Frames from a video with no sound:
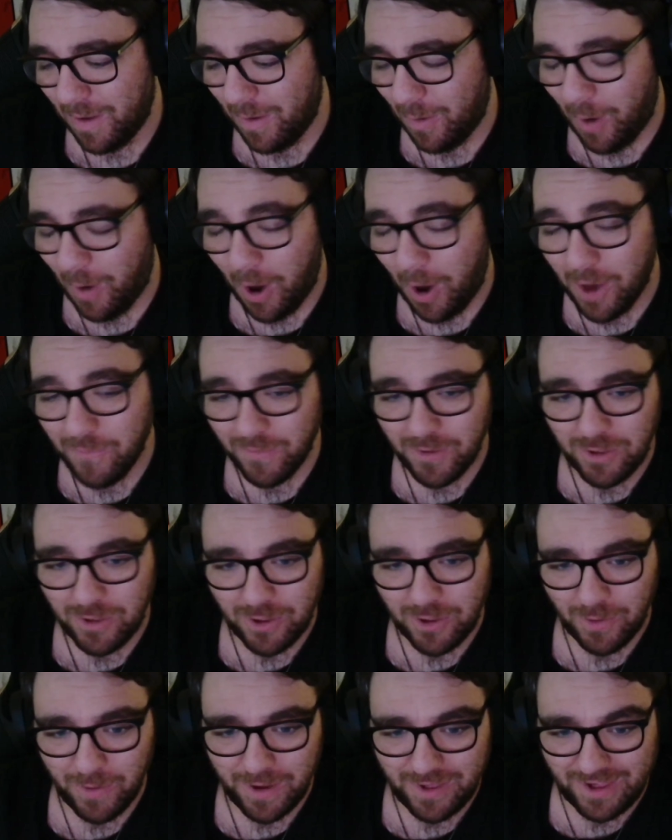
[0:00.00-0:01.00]
Ivan
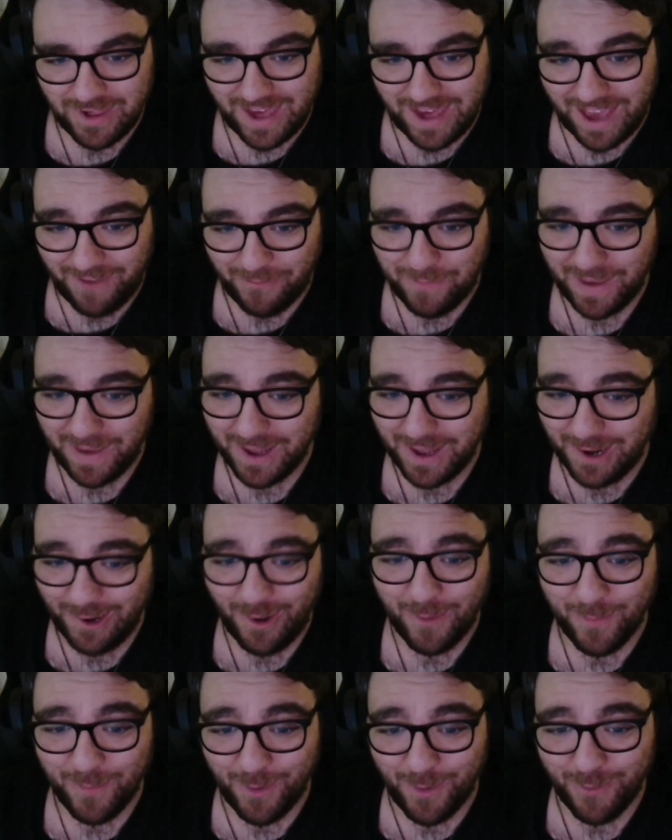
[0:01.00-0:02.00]
Juric gave me a
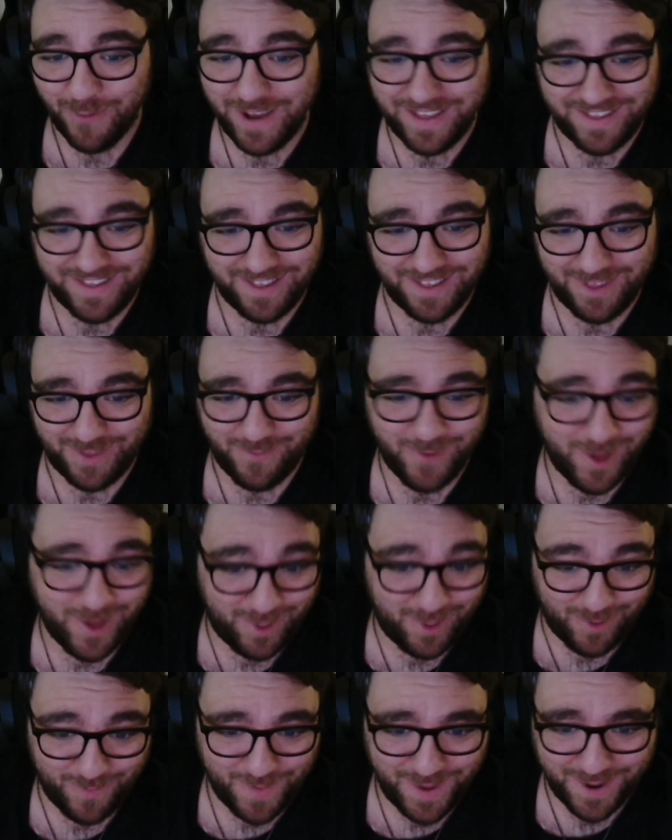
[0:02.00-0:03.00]
lot more reasons than
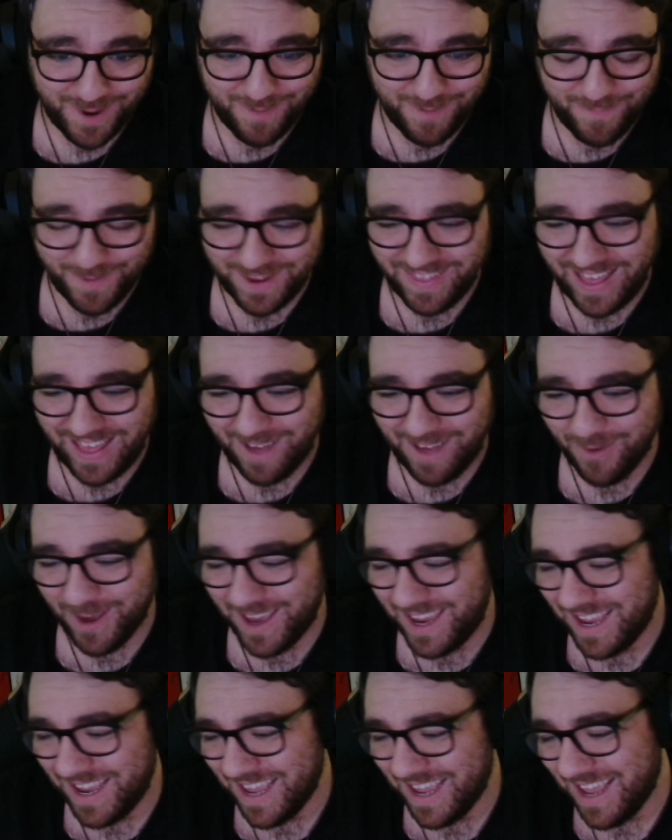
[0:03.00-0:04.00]
Russell Martin, put it that
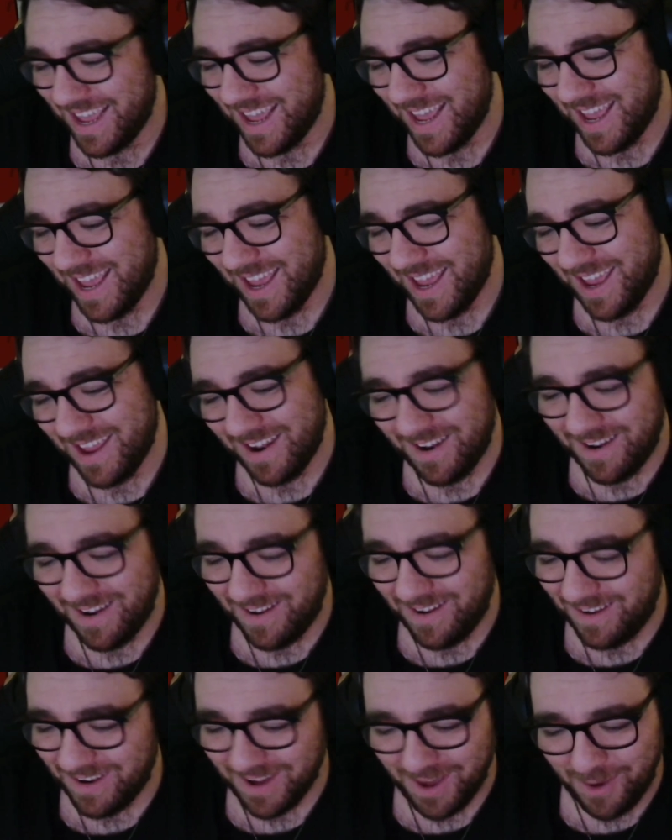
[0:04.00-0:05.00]
way. And,
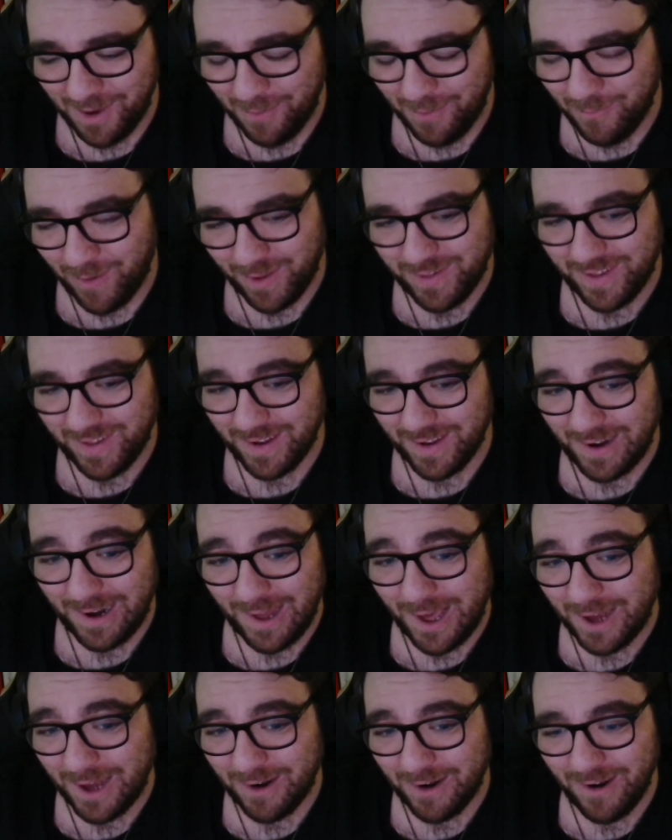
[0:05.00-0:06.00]
Ruska and
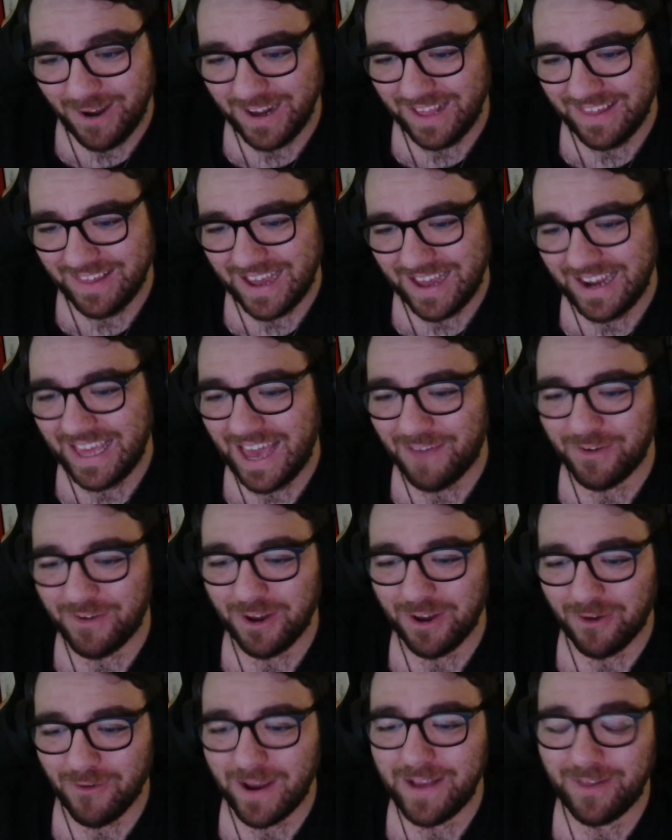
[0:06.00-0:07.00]
Lallana aren't exactly having a
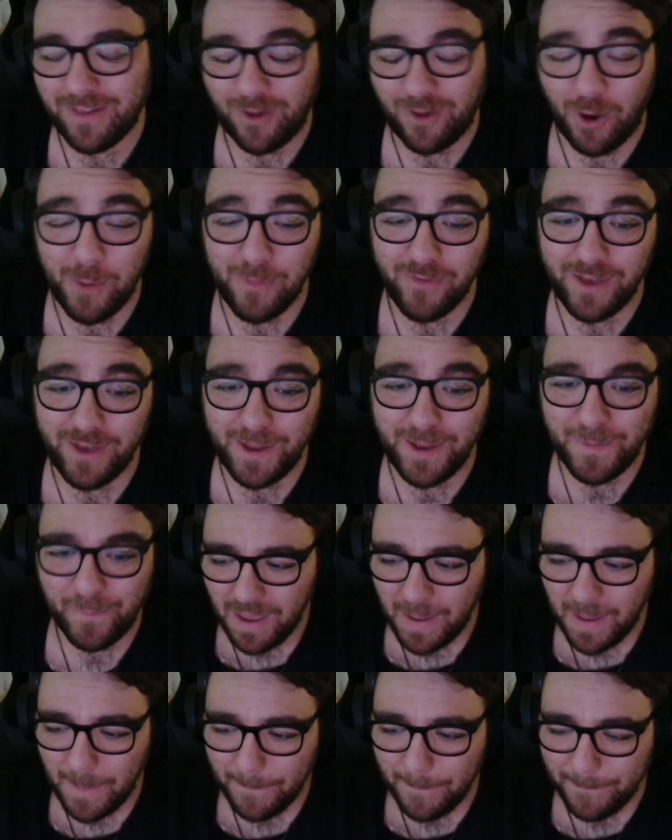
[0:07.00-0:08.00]
great time with it.
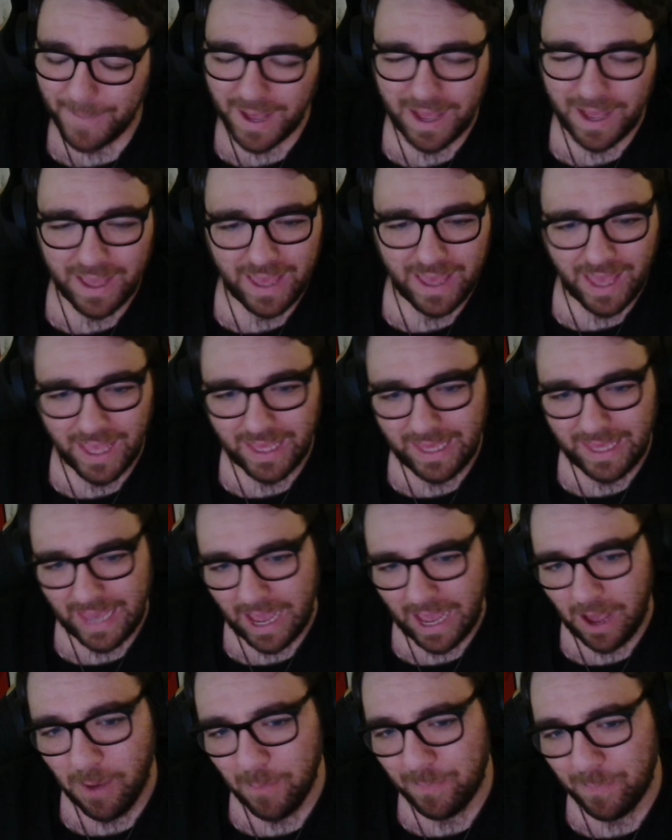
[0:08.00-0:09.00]
But yeah,
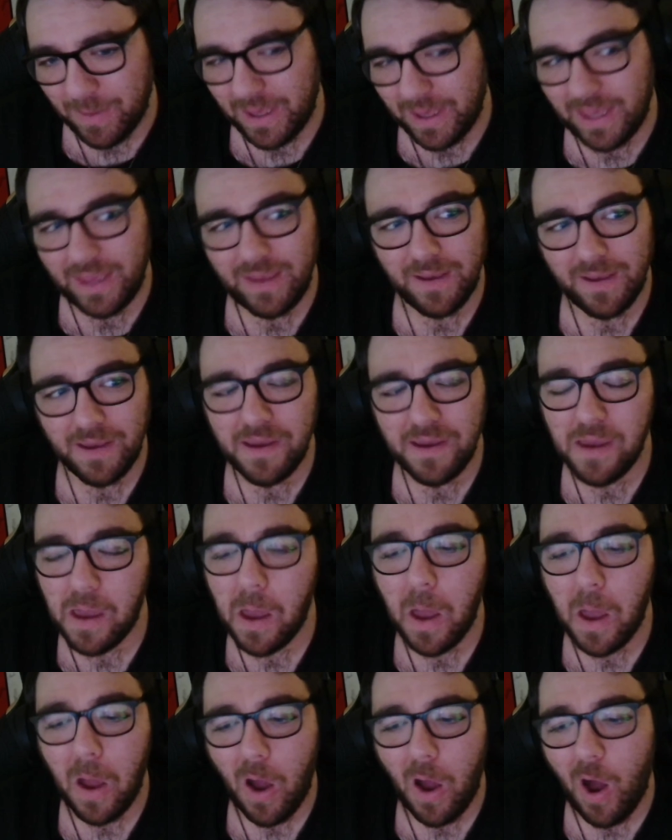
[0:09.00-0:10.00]
I be
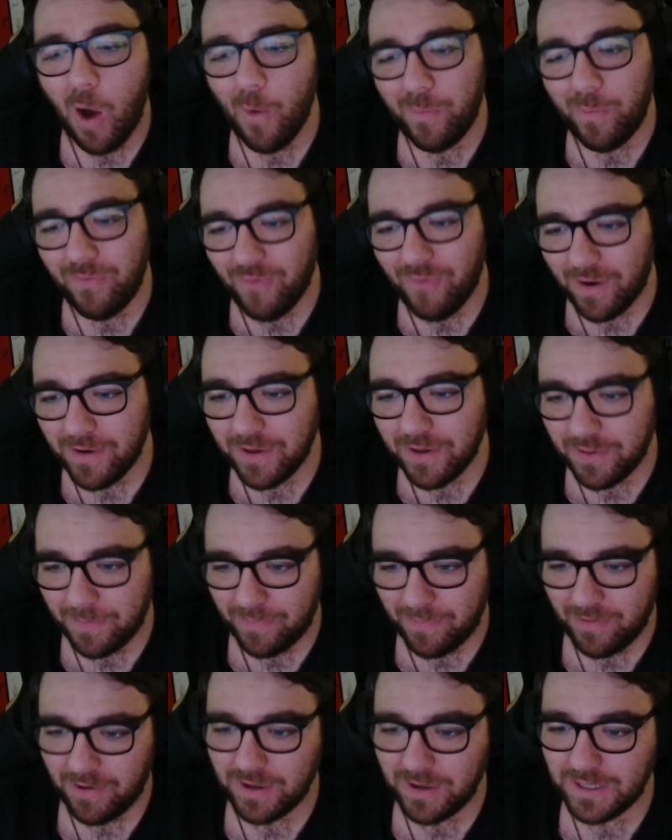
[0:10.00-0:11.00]
very
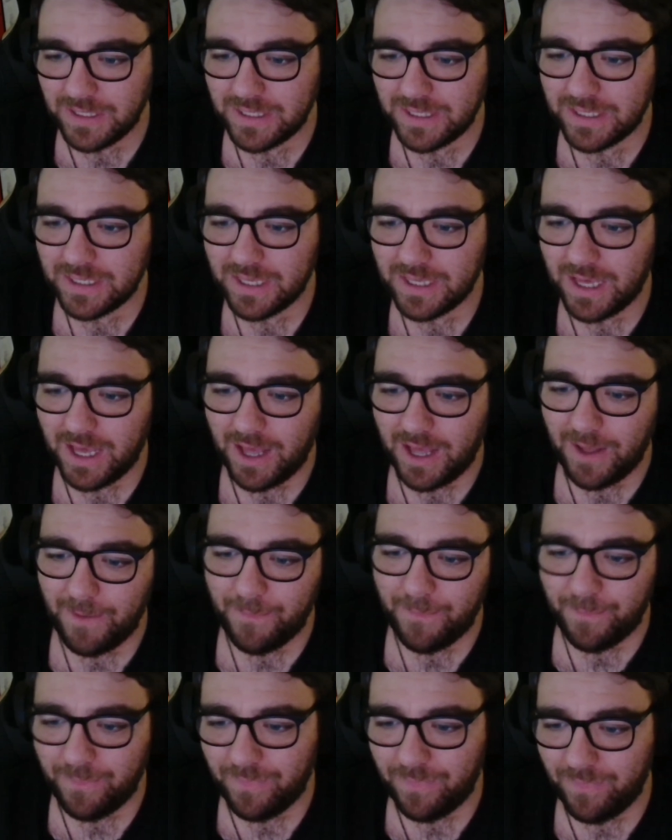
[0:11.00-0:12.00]
surprised
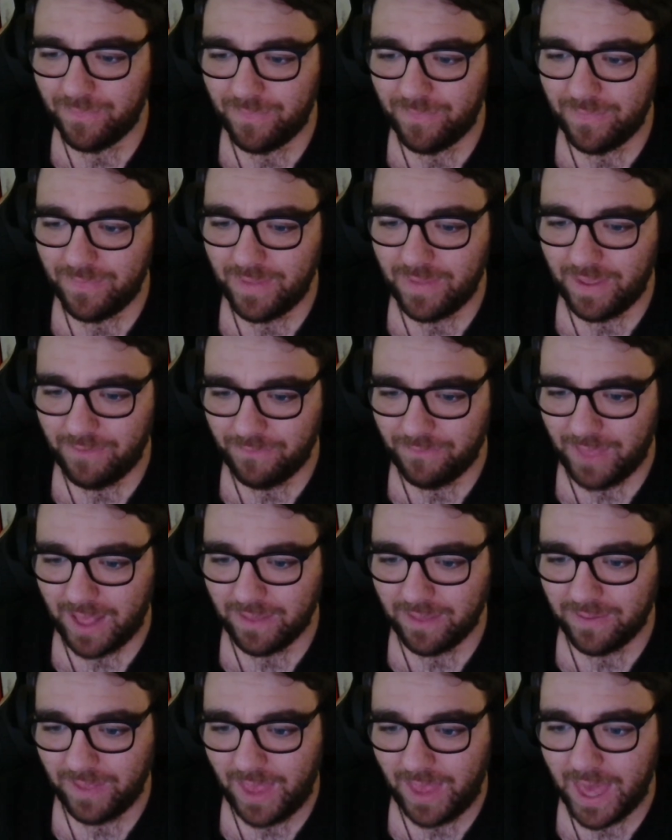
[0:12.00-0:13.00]
if
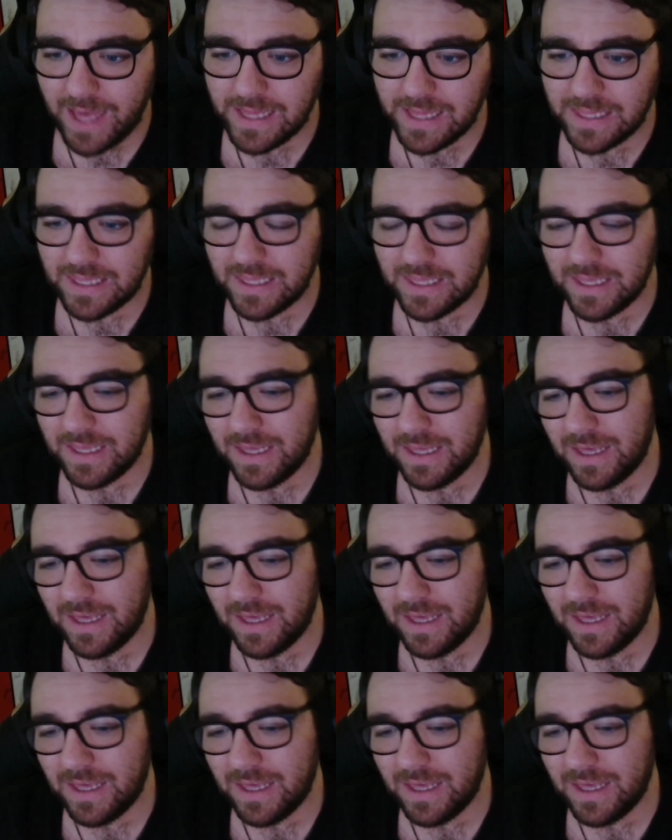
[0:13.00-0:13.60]
that's the case.